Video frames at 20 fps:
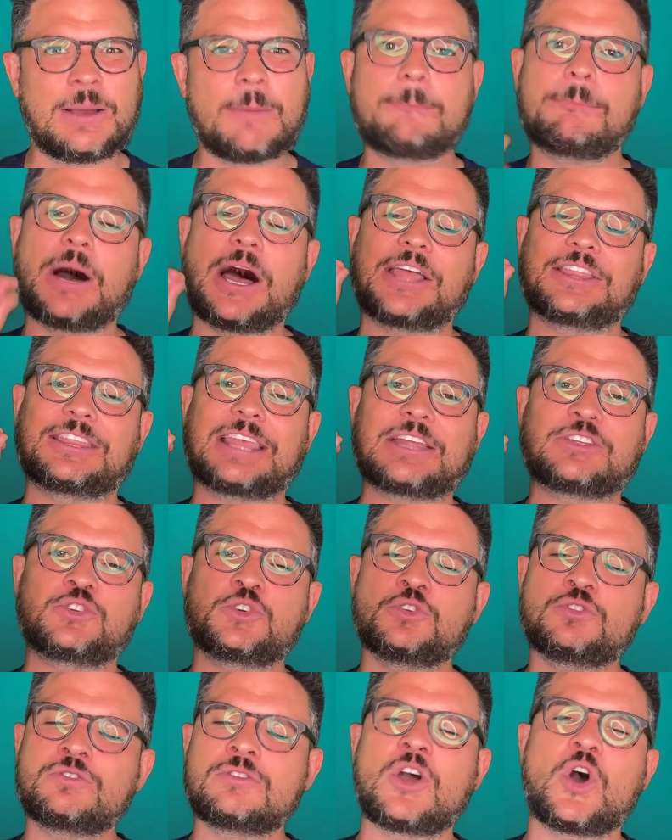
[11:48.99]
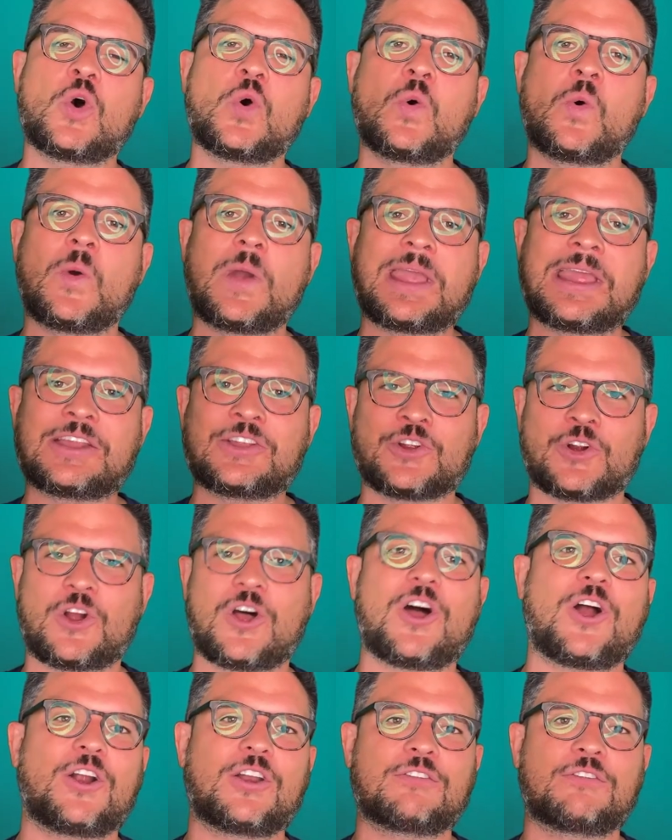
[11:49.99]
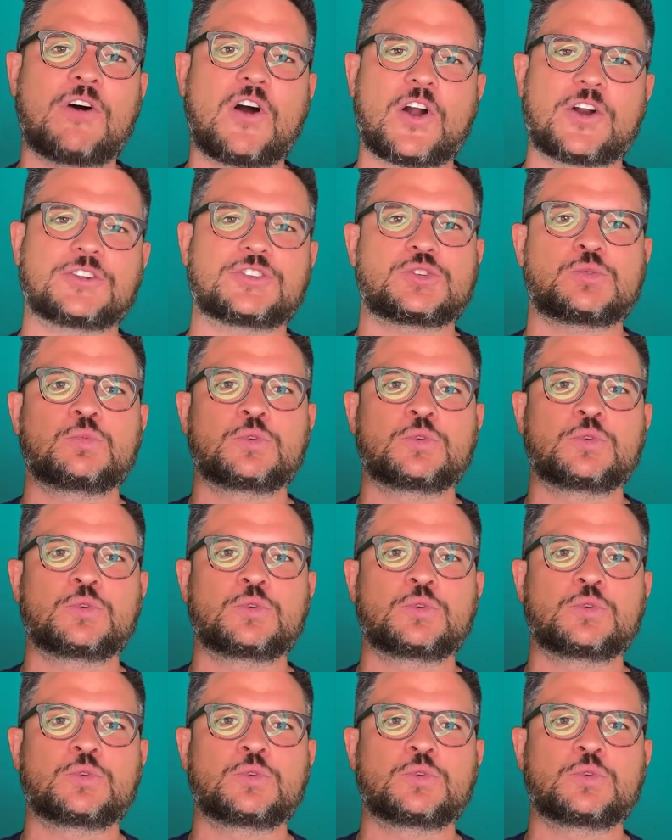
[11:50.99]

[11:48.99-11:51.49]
but that you know in your heart of hearts